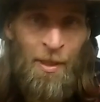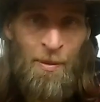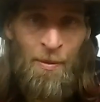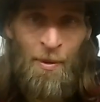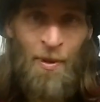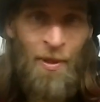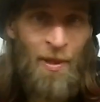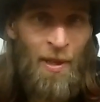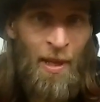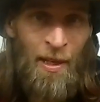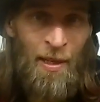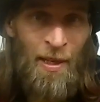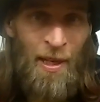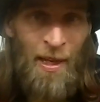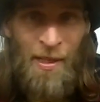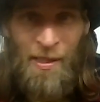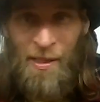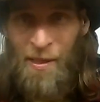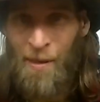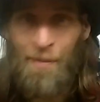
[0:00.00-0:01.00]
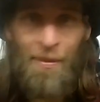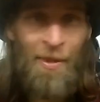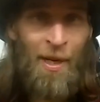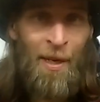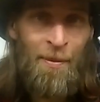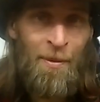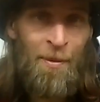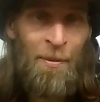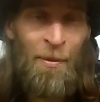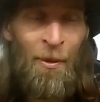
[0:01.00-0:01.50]
I smoke a lot less,
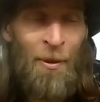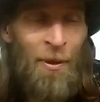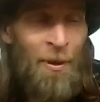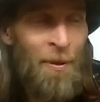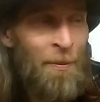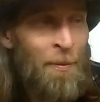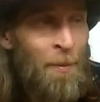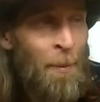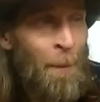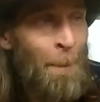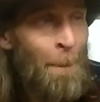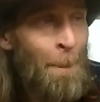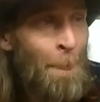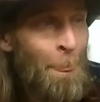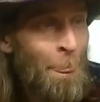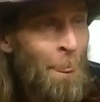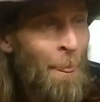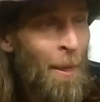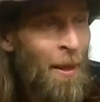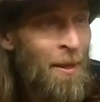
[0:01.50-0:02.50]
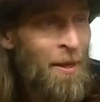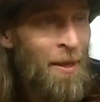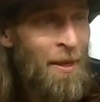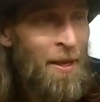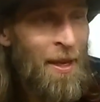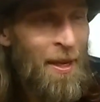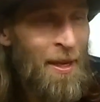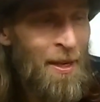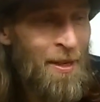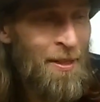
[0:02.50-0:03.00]
sometimes more.
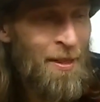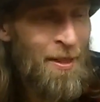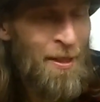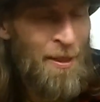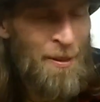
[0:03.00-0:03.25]
And